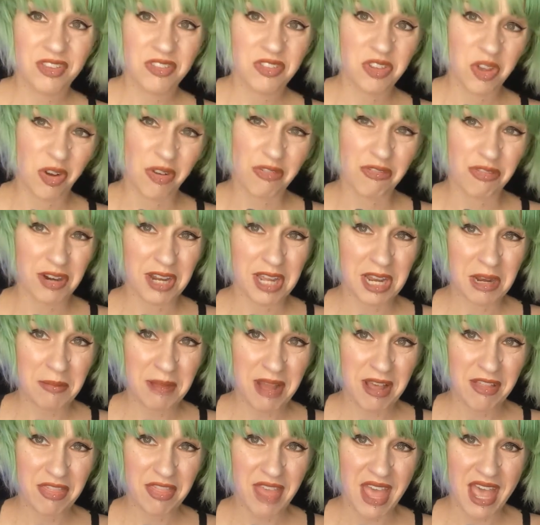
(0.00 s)
don't forget
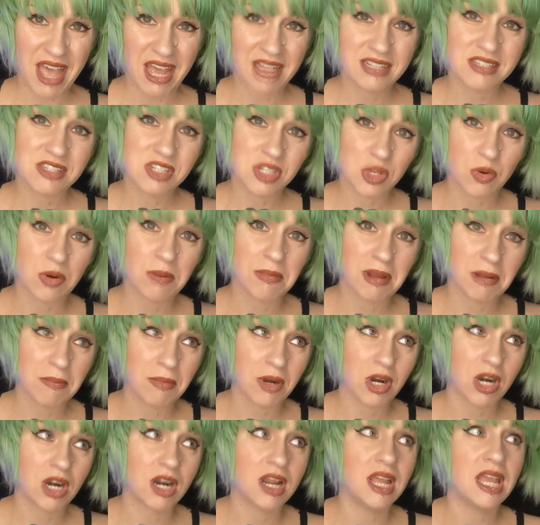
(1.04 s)
about that. So
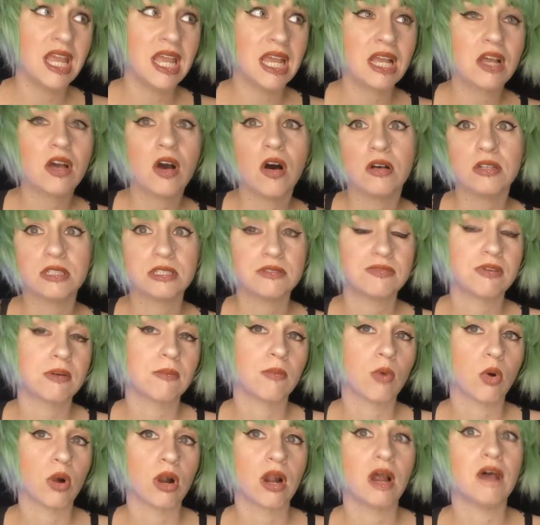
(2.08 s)
remember, it calls for
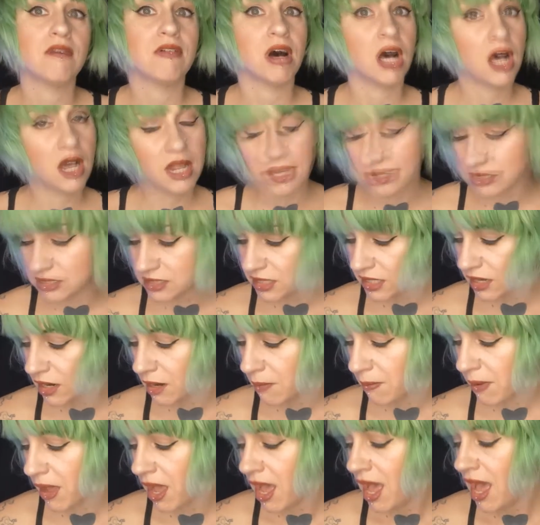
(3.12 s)
more of a honey
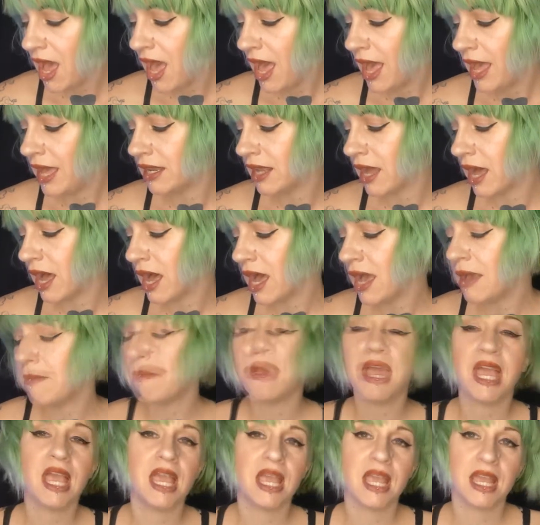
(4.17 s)
syrup, and I
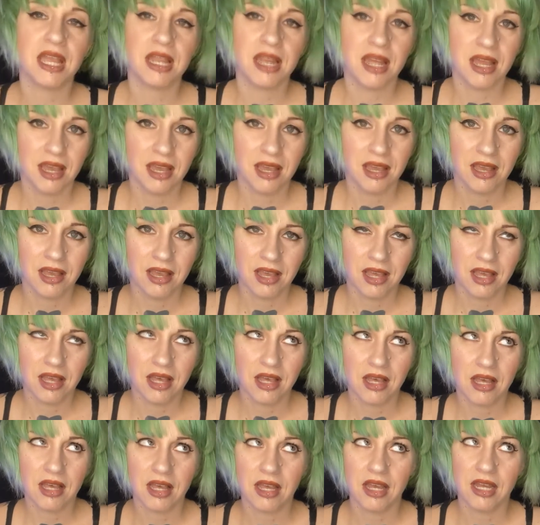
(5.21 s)
made
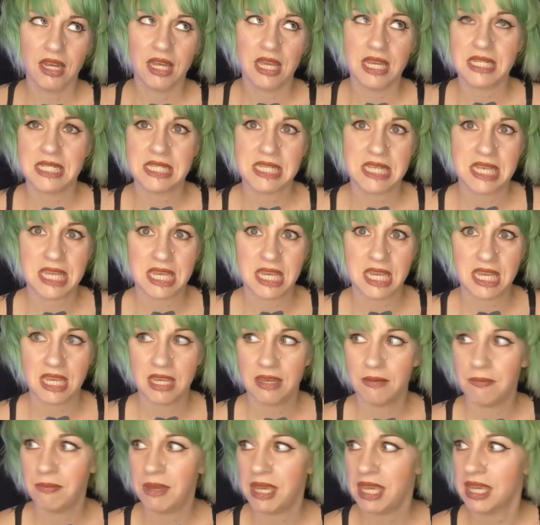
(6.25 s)
a honey
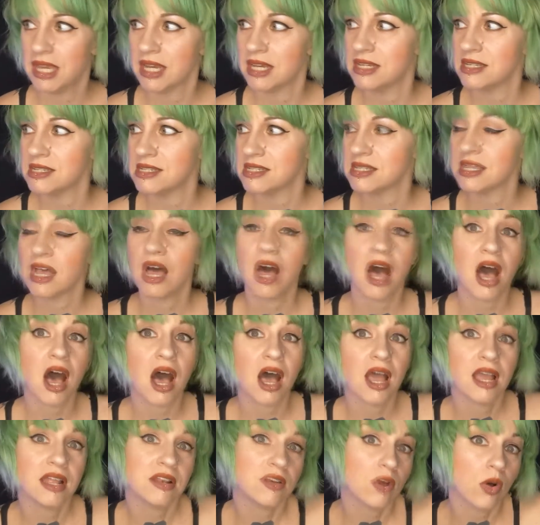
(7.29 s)
tea because
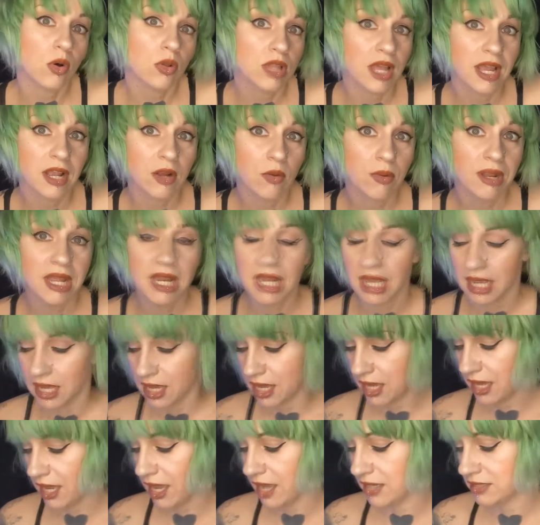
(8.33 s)
I don't like reading,
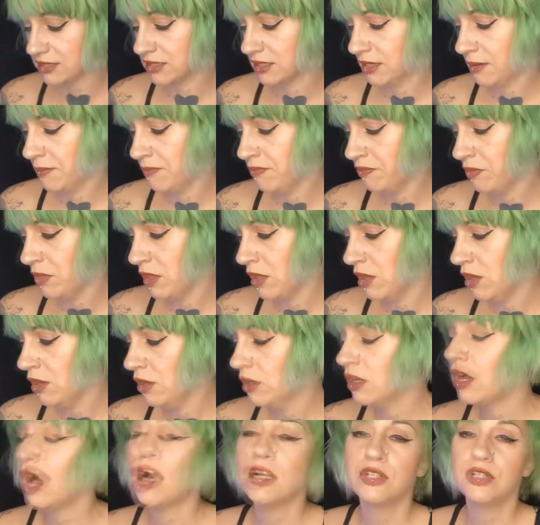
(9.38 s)
I guess.
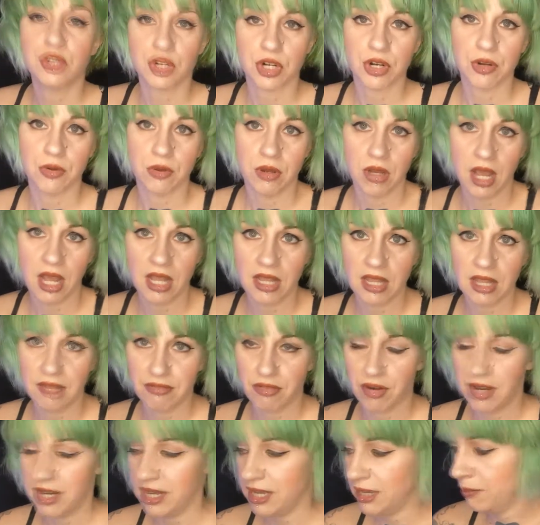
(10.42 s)
Untrue, I love
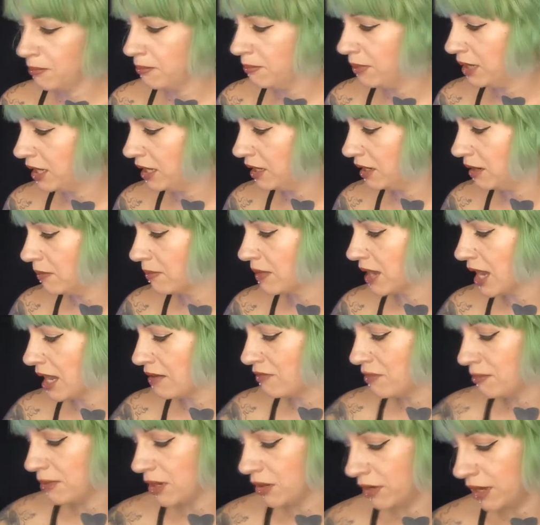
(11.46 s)
reading, but I'm kind
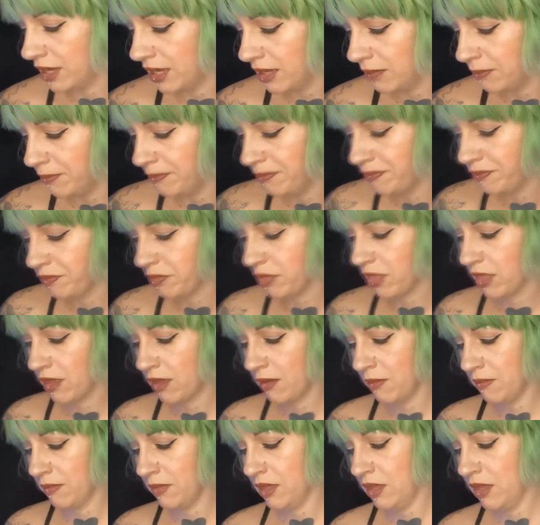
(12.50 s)
of a bonehead.
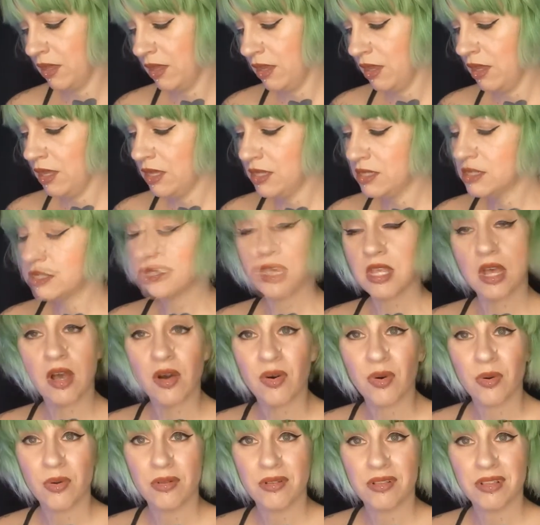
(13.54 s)

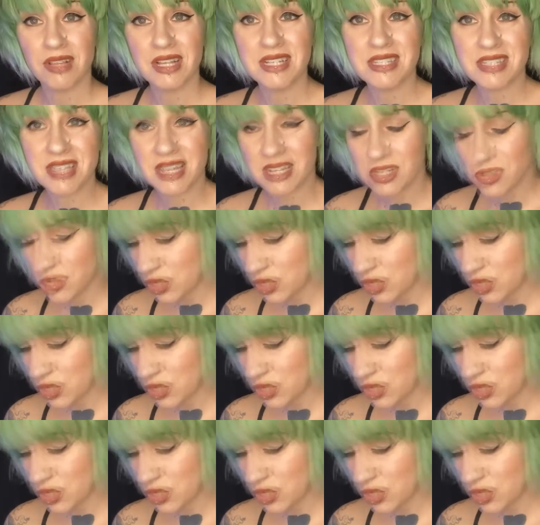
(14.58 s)
So let's get